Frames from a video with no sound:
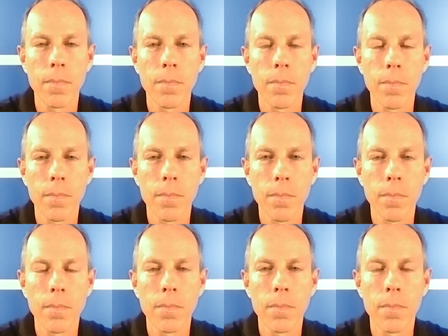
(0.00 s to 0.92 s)

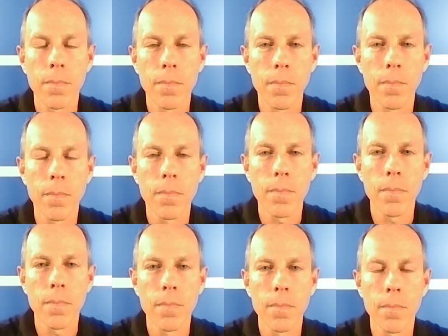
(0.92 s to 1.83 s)

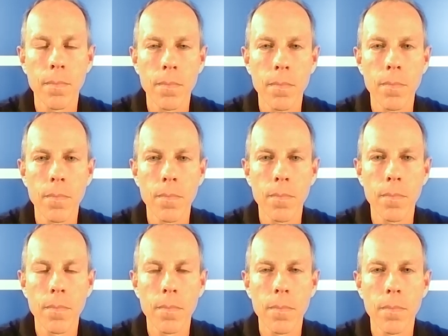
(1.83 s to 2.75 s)

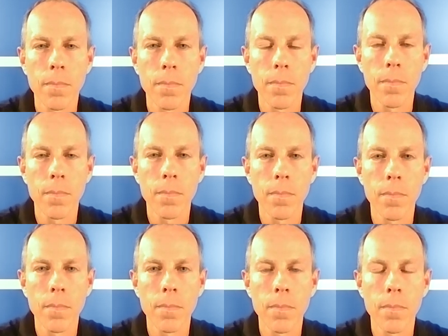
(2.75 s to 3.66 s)

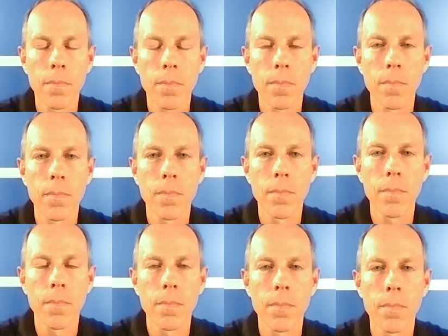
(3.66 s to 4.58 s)

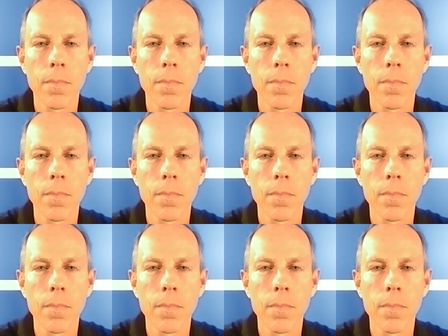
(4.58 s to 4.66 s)
This person isn't speaking.